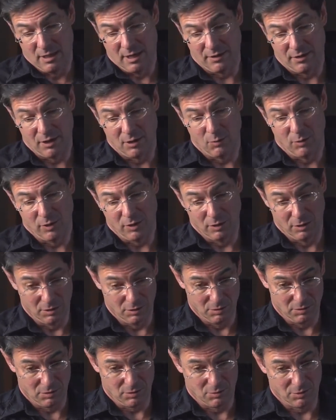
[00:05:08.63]
I think we could
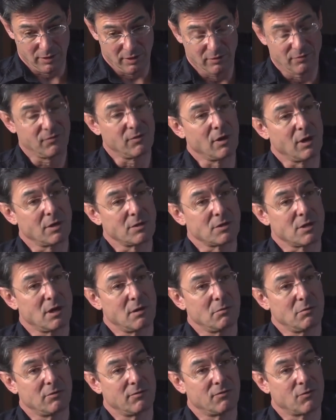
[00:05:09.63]
use gridded
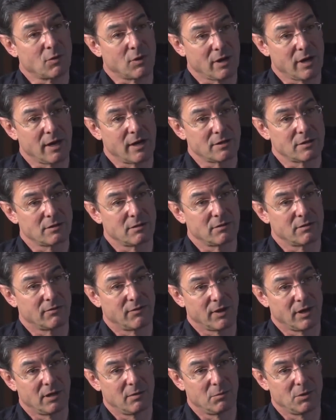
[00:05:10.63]
ensemble forecasts that are
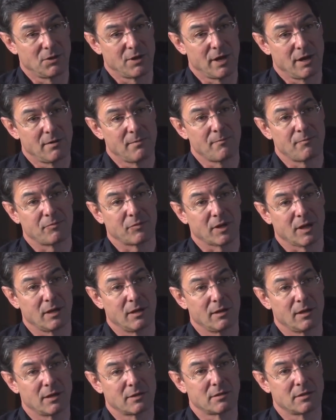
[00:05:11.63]
available now,
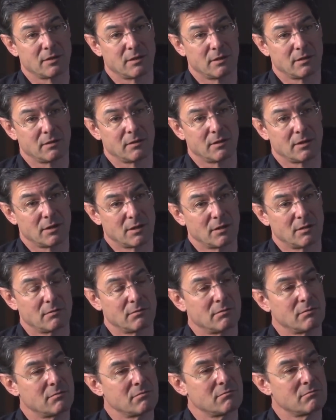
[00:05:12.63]
and that's a